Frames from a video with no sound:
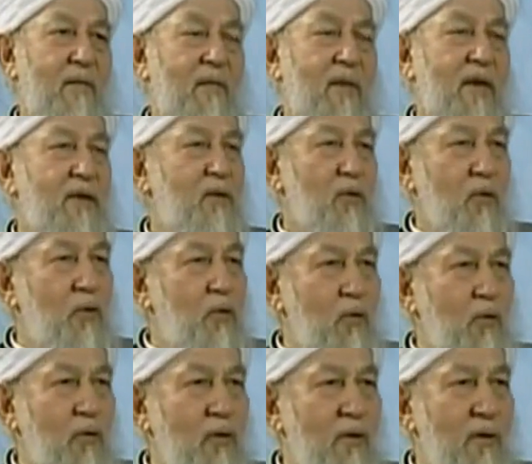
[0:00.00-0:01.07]
By
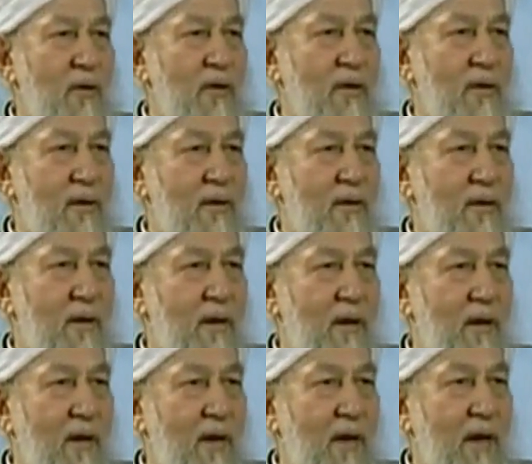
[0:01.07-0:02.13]
Tur,
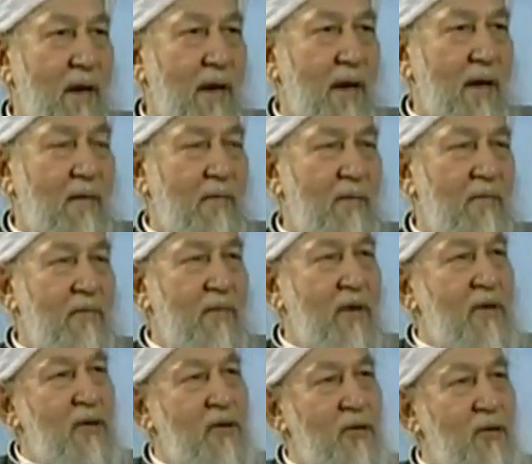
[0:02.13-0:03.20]
I'm
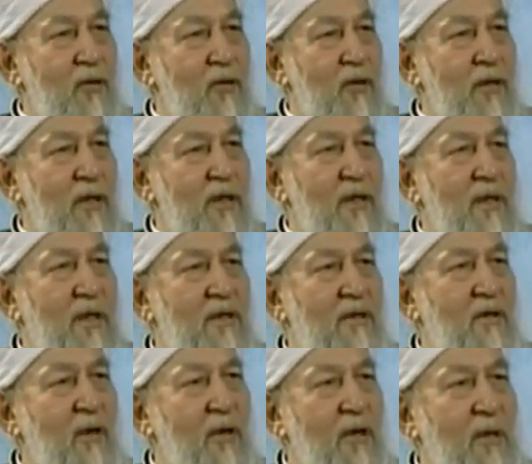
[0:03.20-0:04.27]
very sure it does
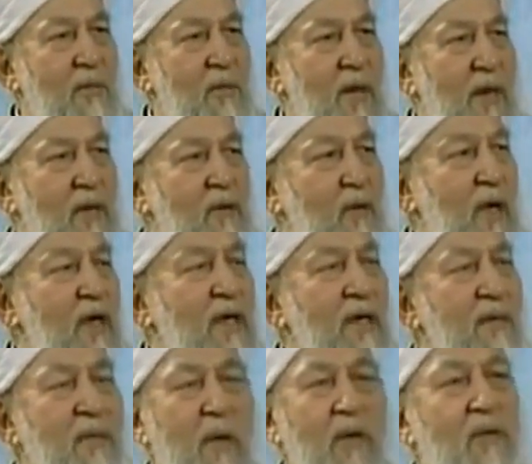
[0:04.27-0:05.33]
not apply to
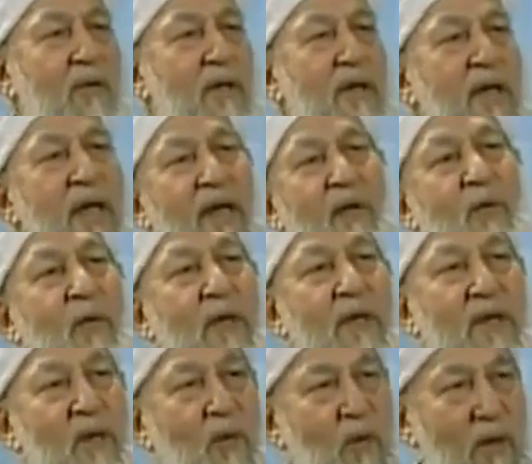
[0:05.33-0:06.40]
any mountain anywhere
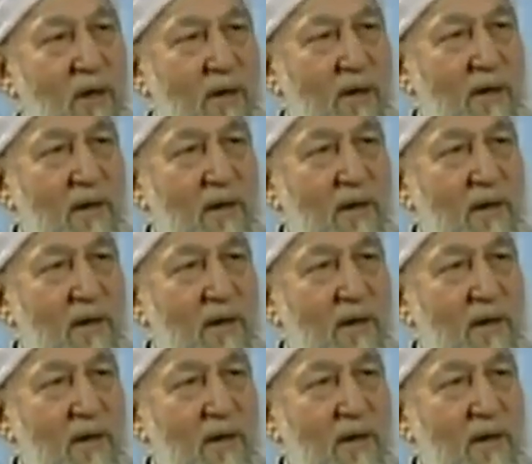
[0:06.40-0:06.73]
in the world.